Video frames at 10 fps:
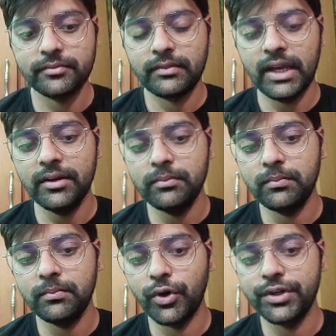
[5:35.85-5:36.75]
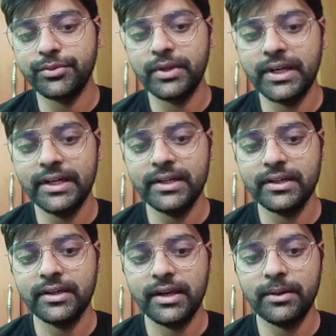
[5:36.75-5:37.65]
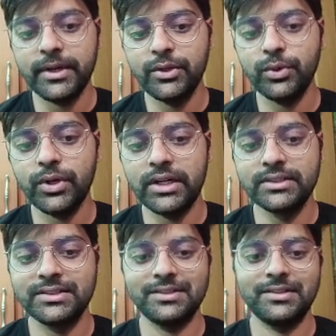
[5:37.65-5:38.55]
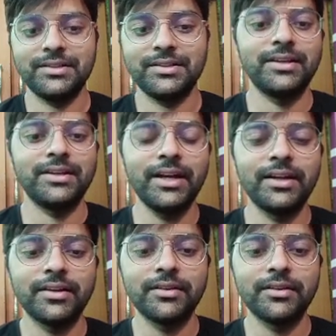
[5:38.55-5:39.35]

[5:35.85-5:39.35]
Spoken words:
And Boris will get n by 2 cards. Right?